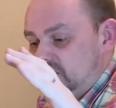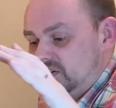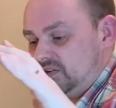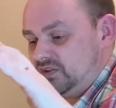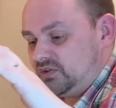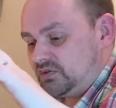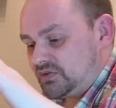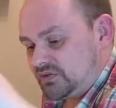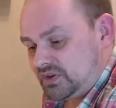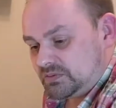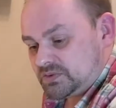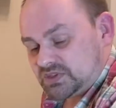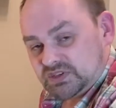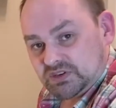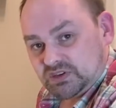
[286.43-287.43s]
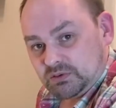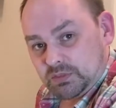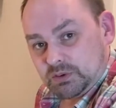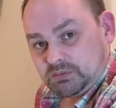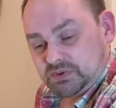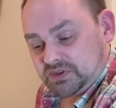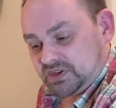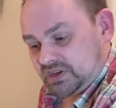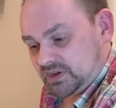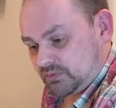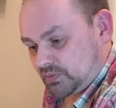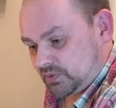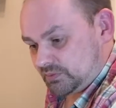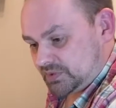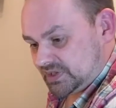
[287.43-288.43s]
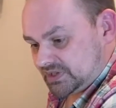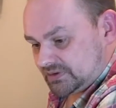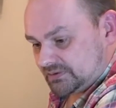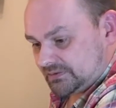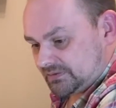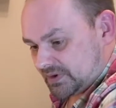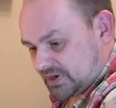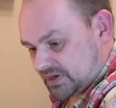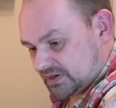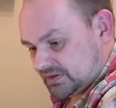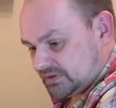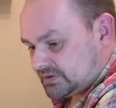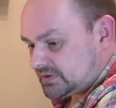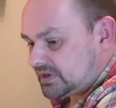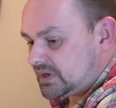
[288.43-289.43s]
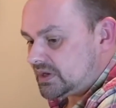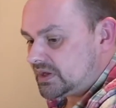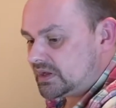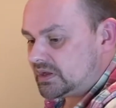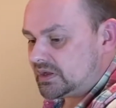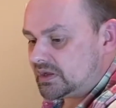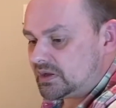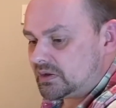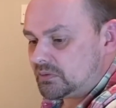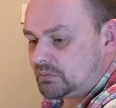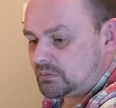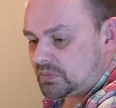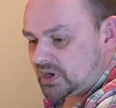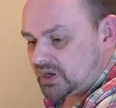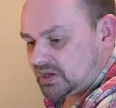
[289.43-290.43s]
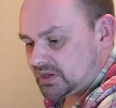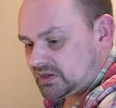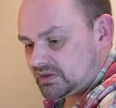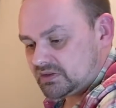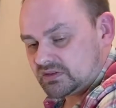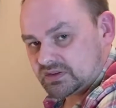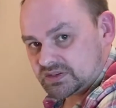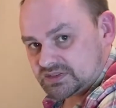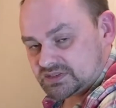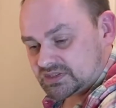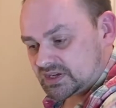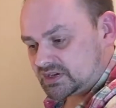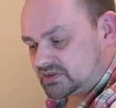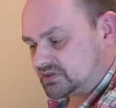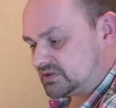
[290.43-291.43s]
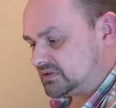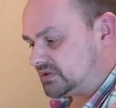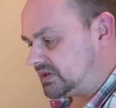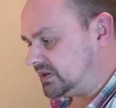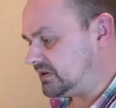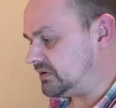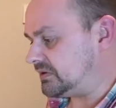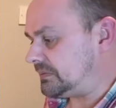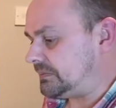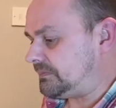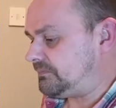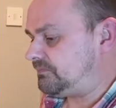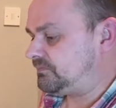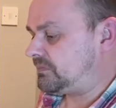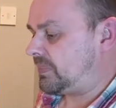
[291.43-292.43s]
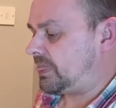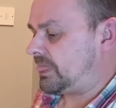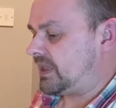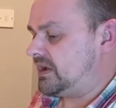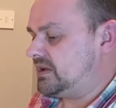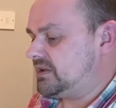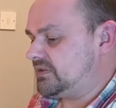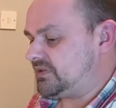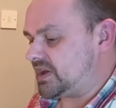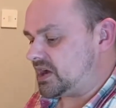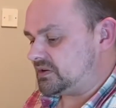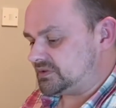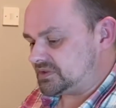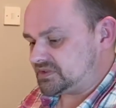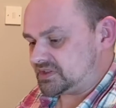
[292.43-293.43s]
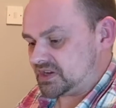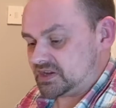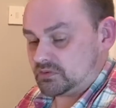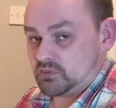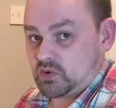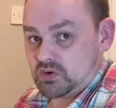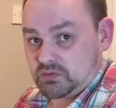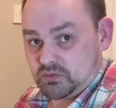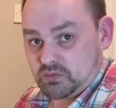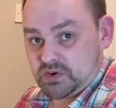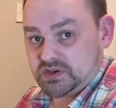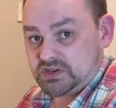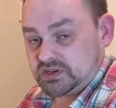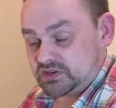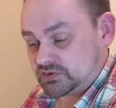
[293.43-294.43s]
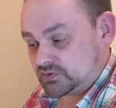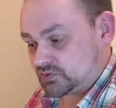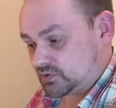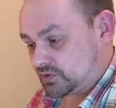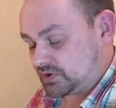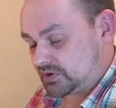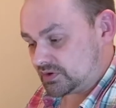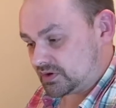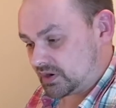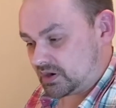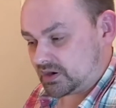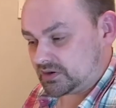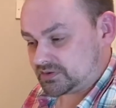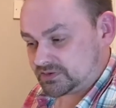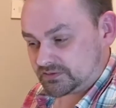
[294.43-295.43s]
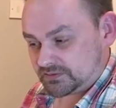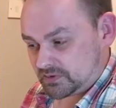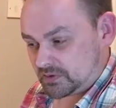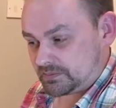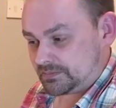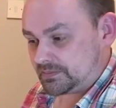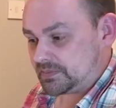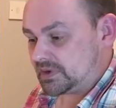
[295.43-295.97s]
Your themes that you're going to be playing will be defined by this section here. That'll decide where you can draw your cards from.